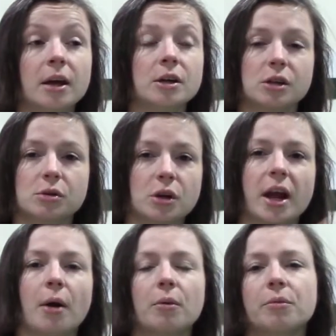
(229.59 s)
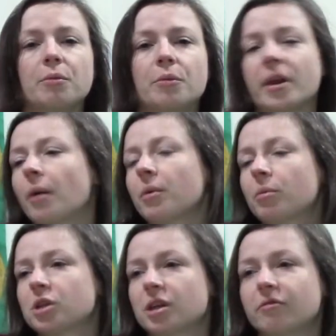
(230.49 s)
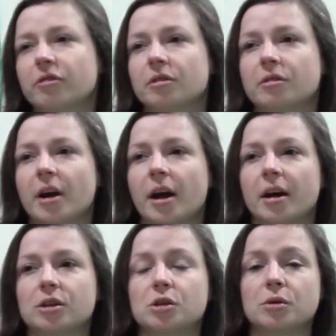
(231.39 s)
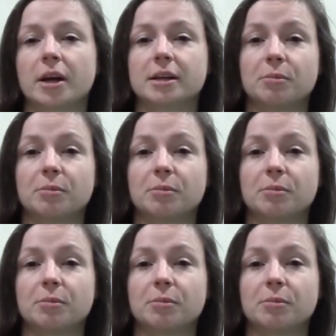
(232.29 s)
So I was only out without my machine for 2 days,